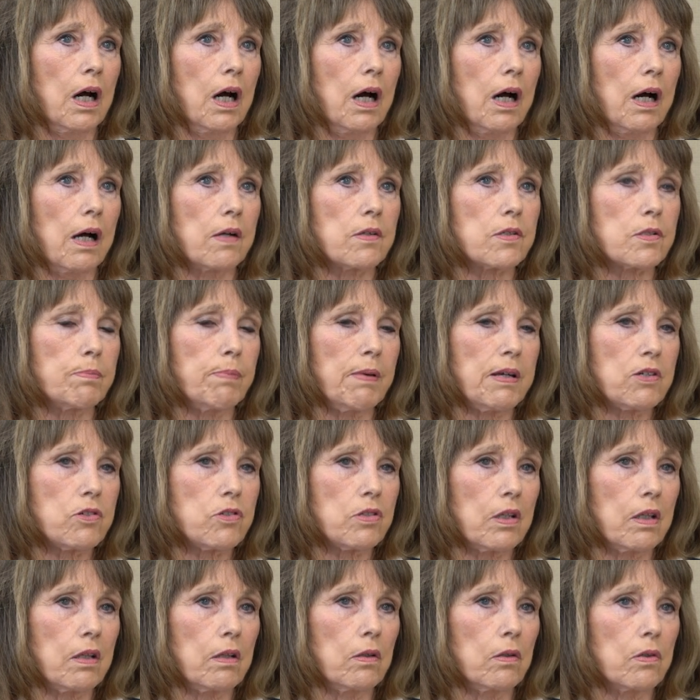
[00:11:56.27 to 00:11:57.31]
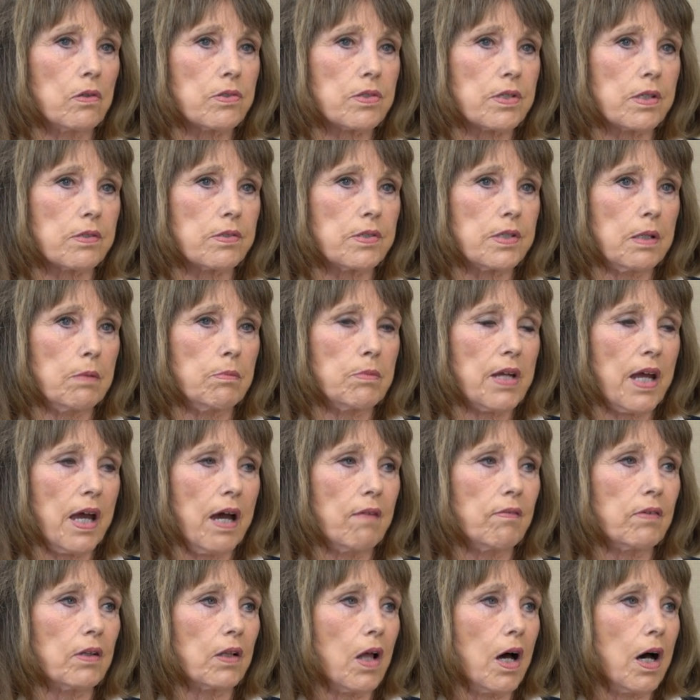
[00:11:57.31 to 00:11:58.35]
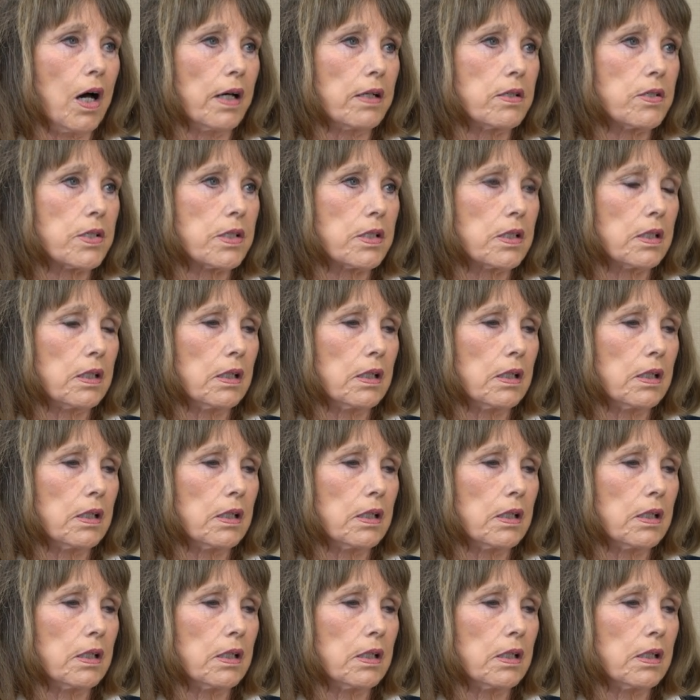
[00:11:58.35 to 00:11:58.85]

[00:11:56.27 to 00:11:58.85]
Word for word: especially those that seem to have a lot.